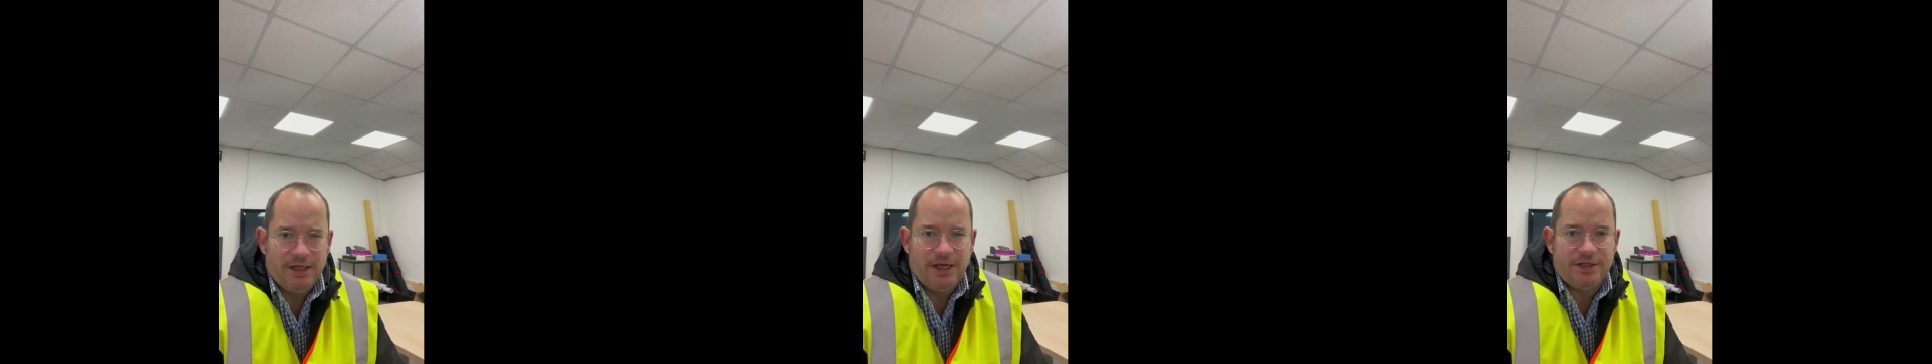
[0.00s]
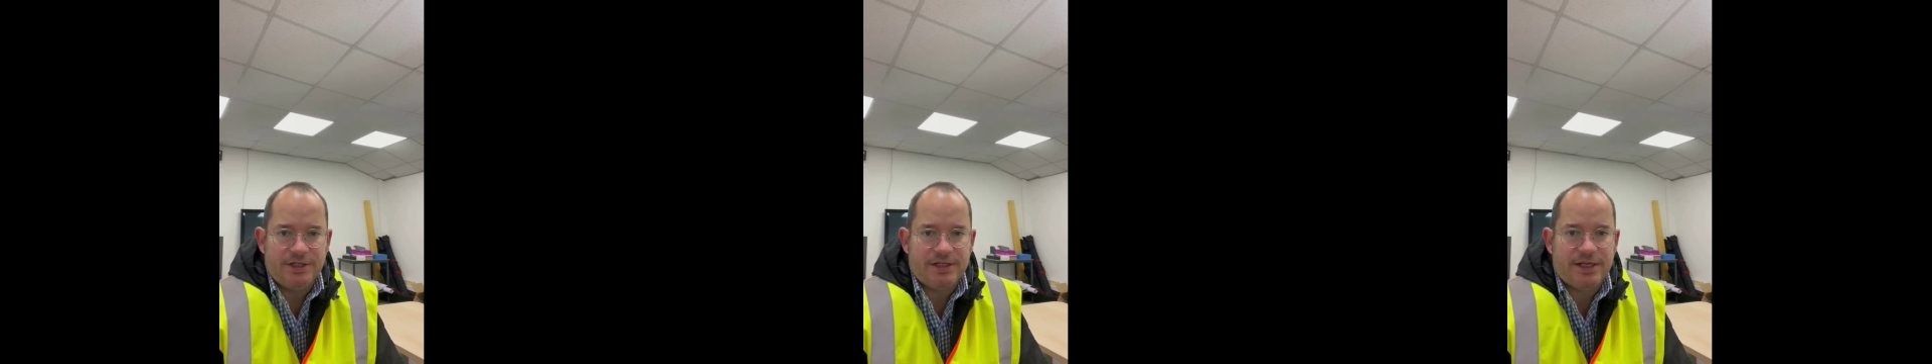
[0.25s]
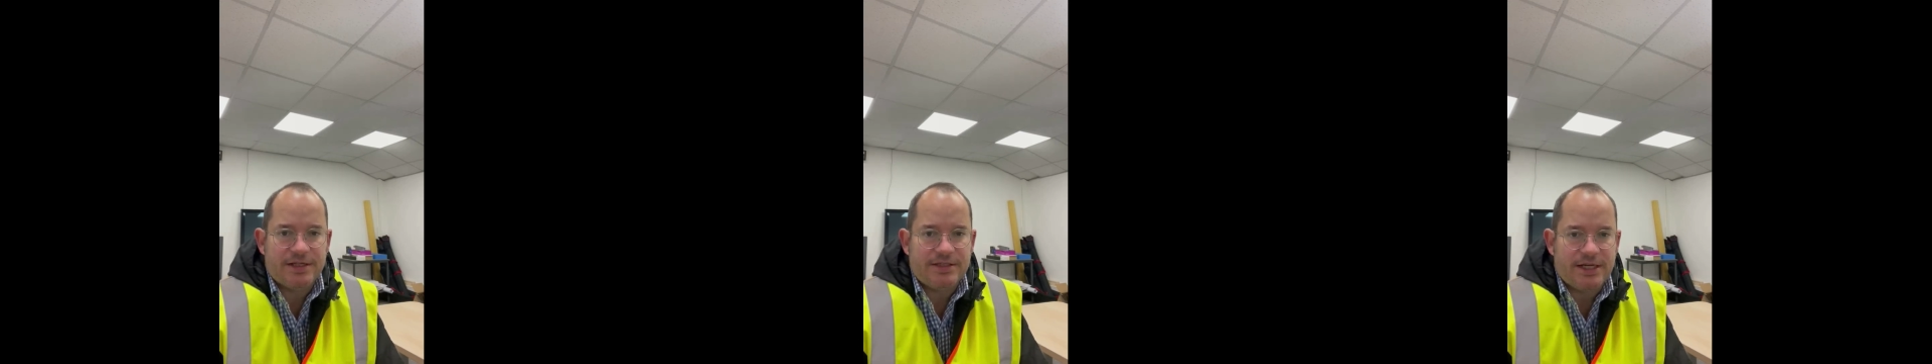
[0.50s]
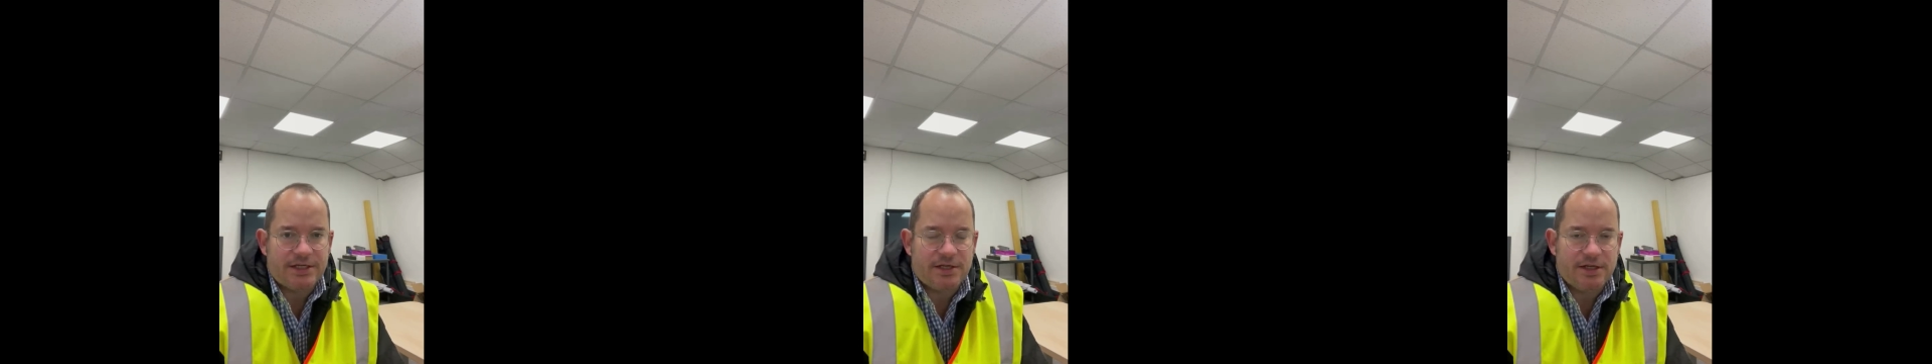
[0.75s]
And just to
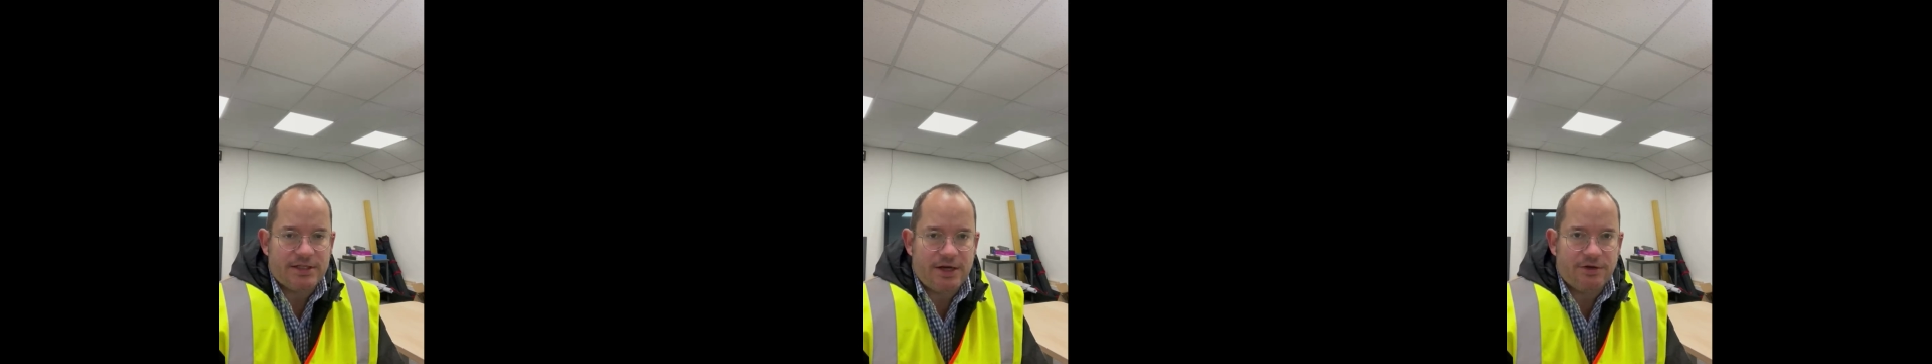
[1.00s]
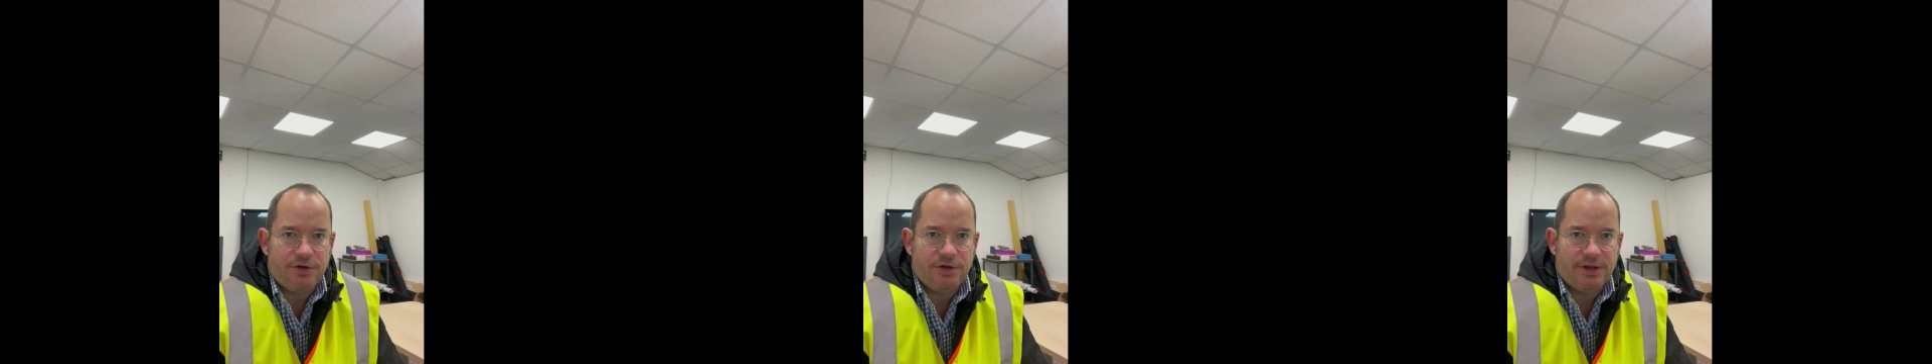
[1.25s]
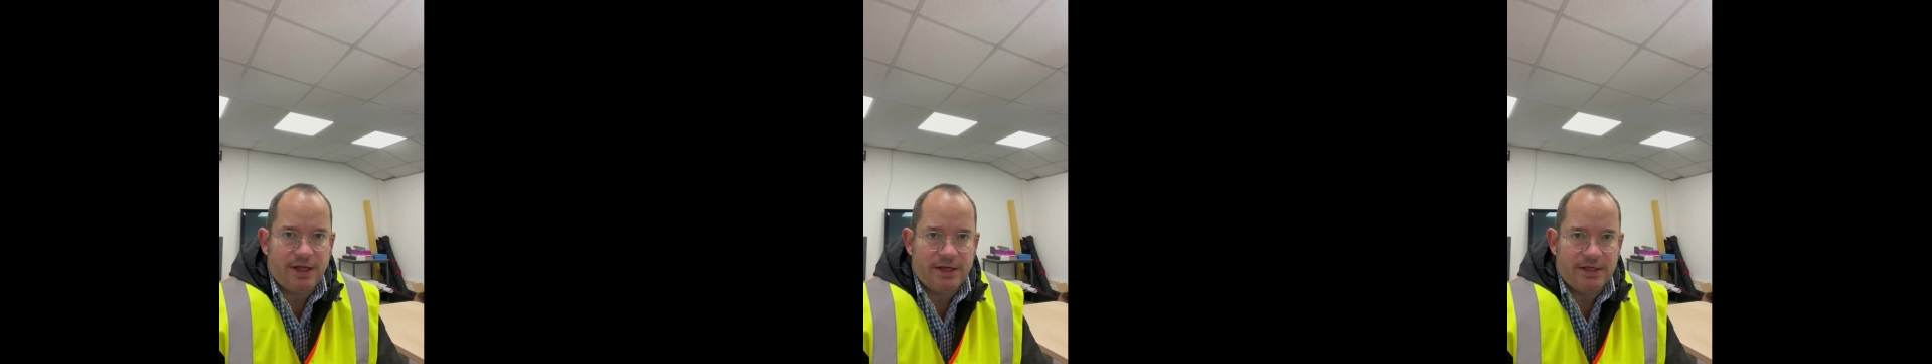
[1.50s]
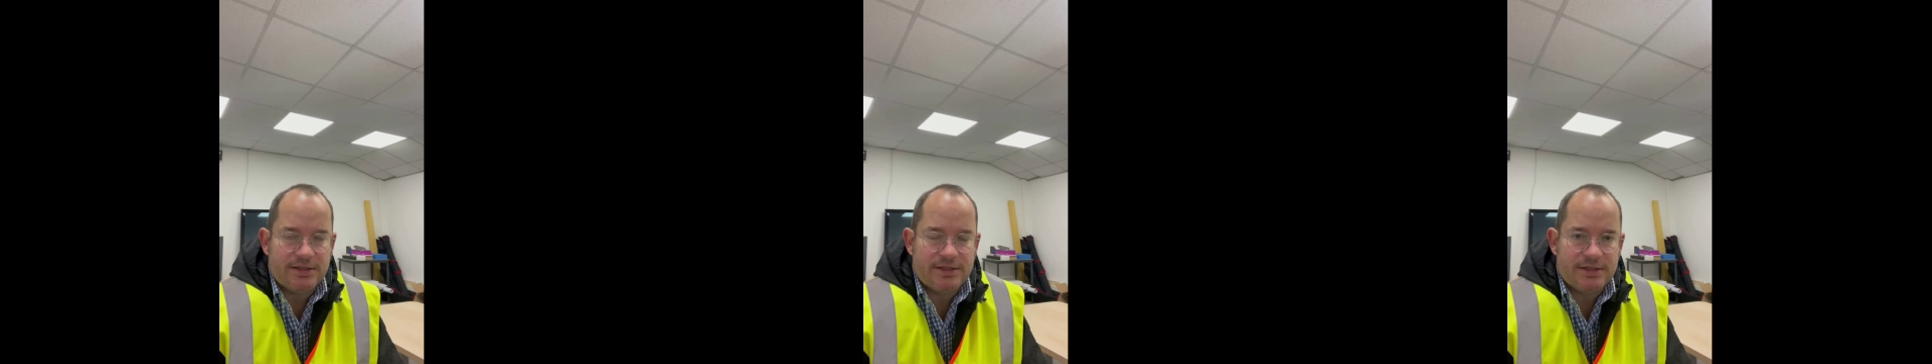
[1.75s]
contextualise how good that
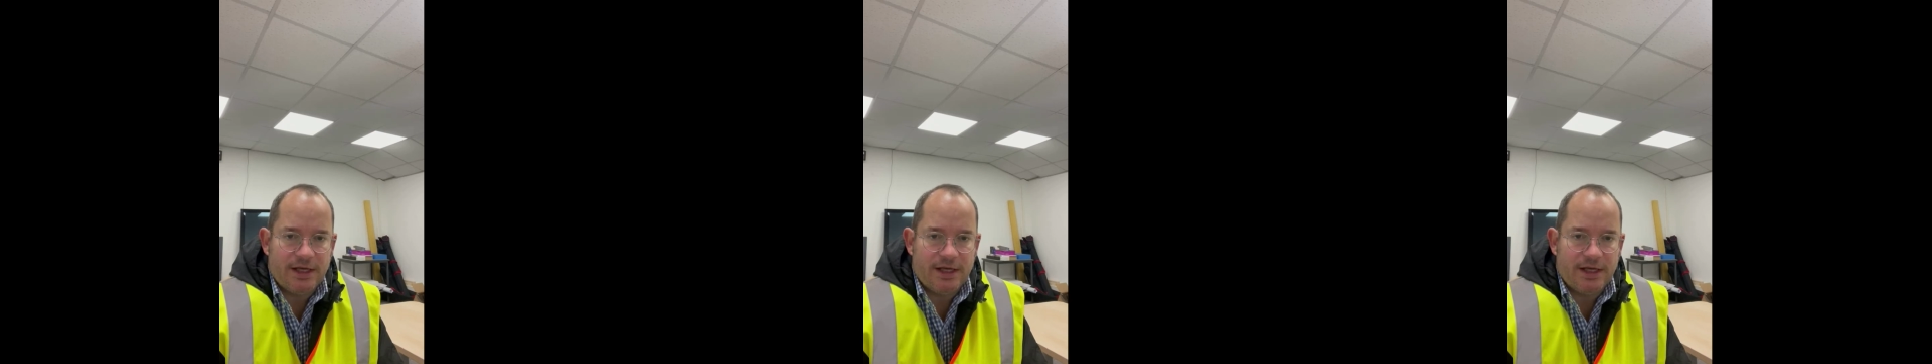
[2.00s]
is,